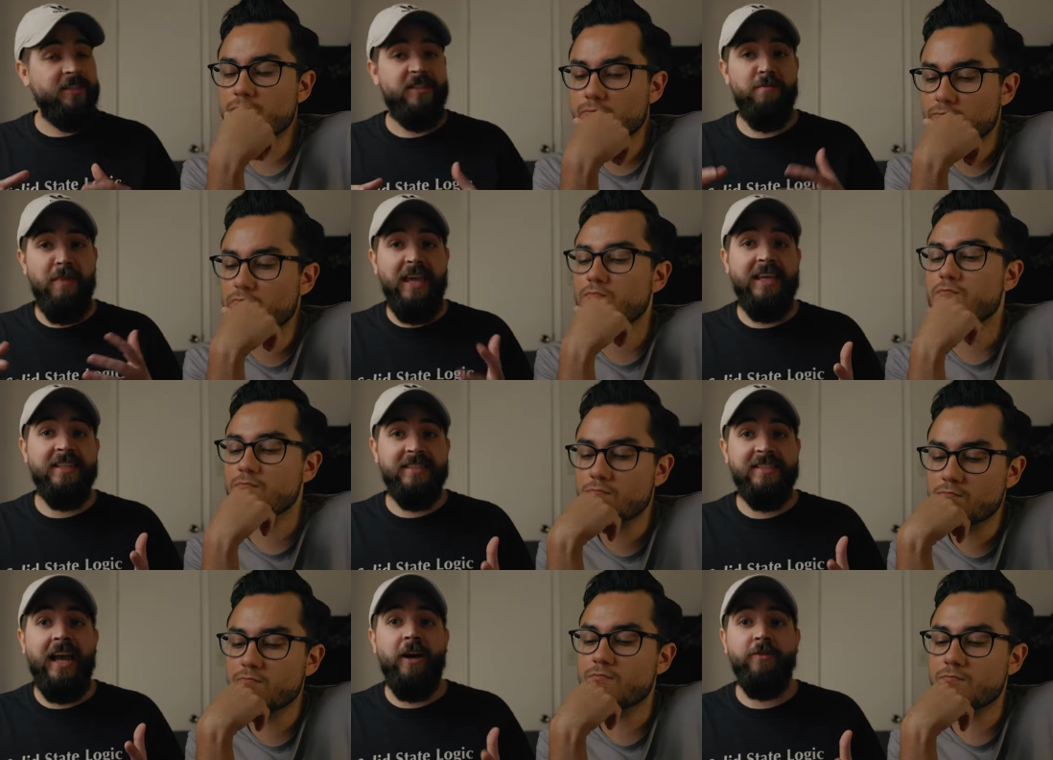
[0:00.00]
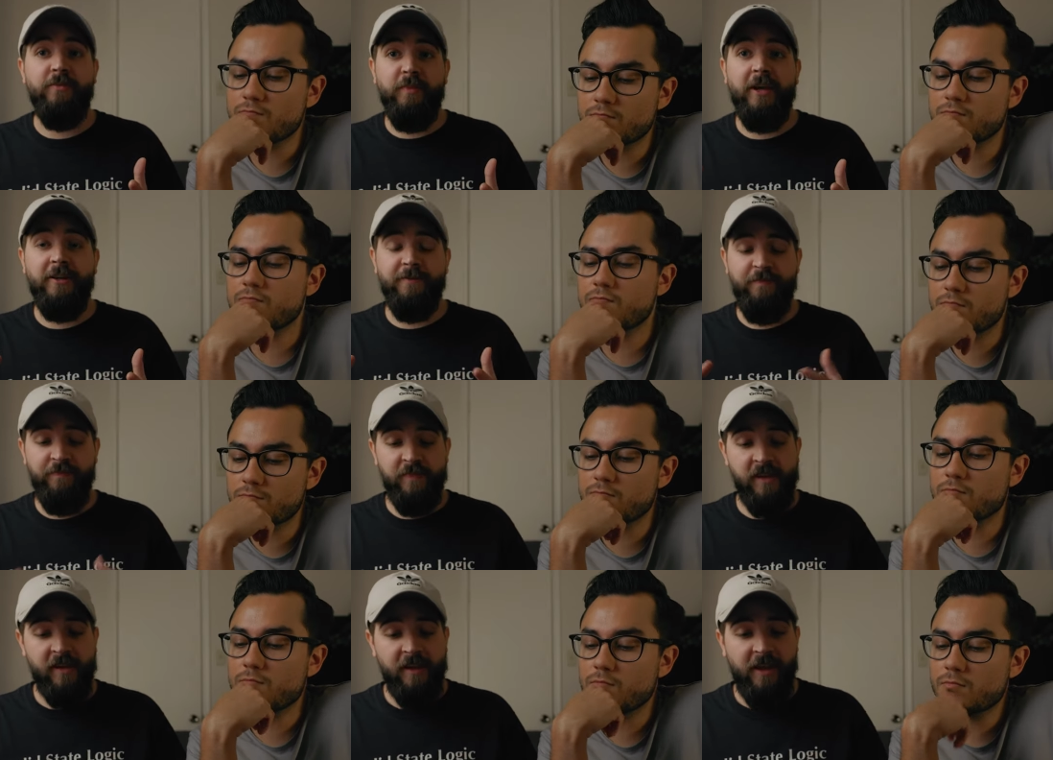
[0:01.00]
Speaker 1: to make it sound better?
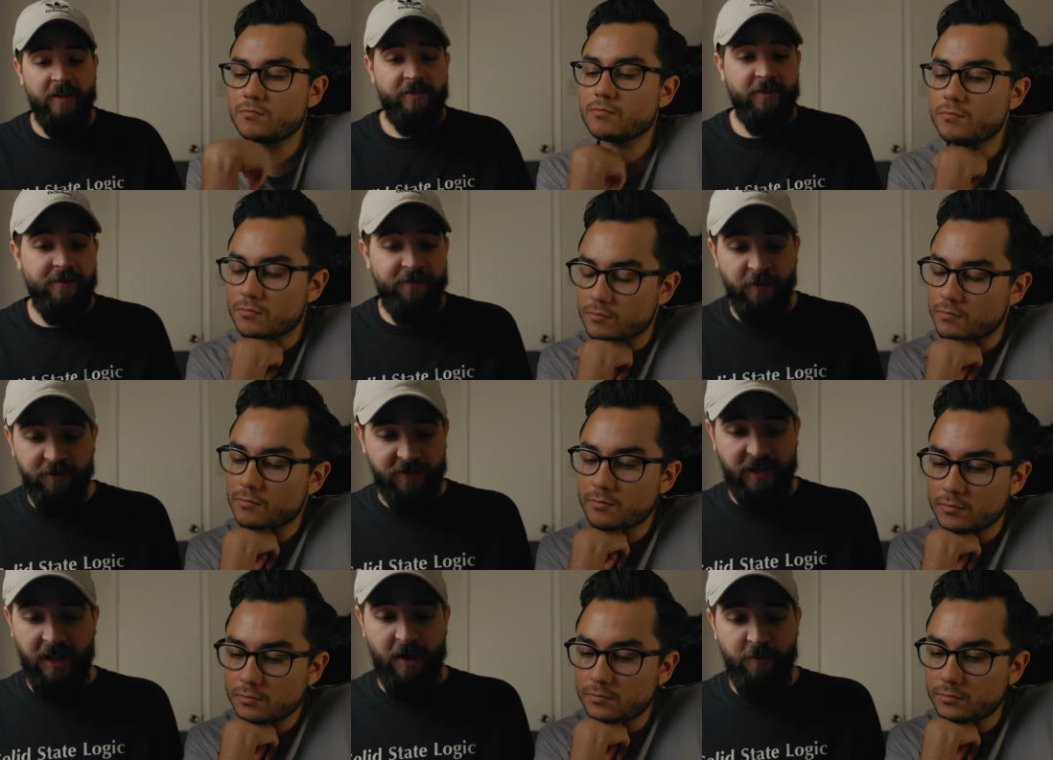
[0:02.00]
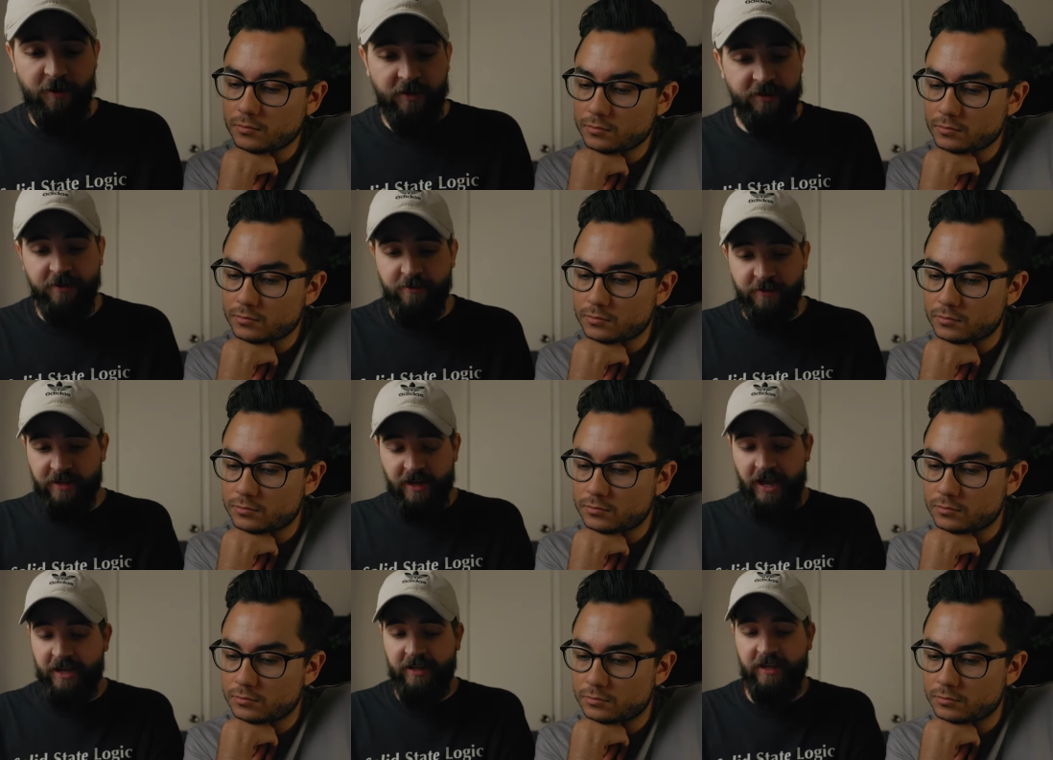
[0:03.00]
And so the first thing I want to do when
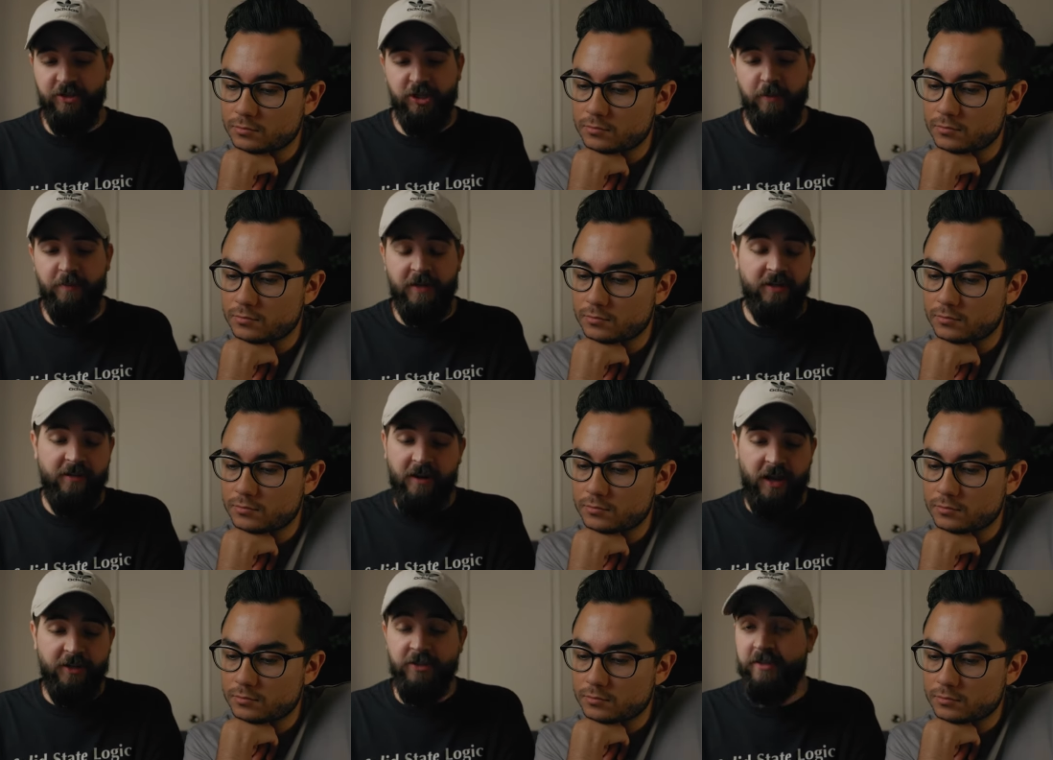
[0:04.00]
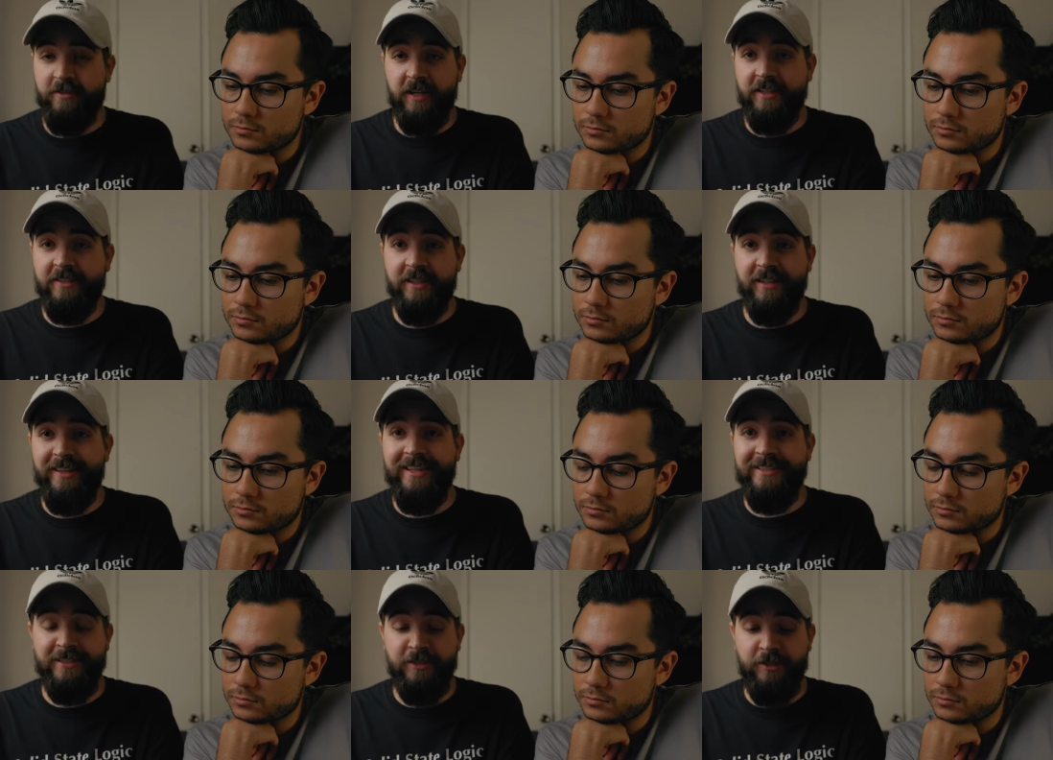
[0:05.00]
I, I jump in and I just, like I said,
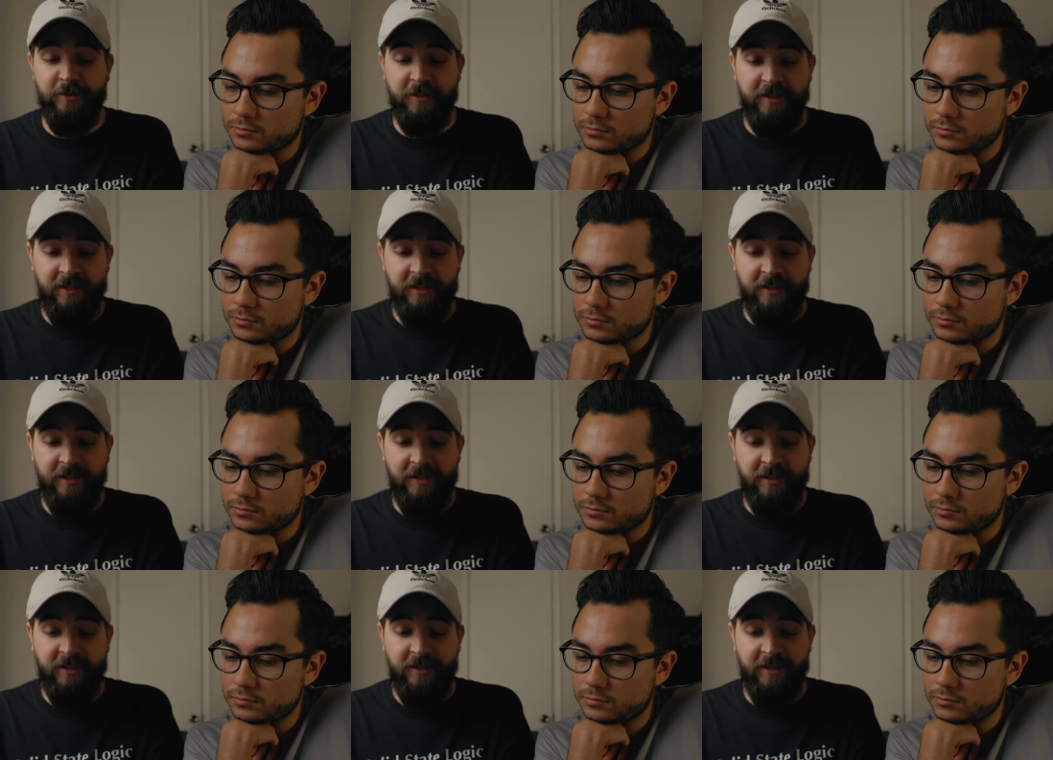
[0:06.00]
listen to it.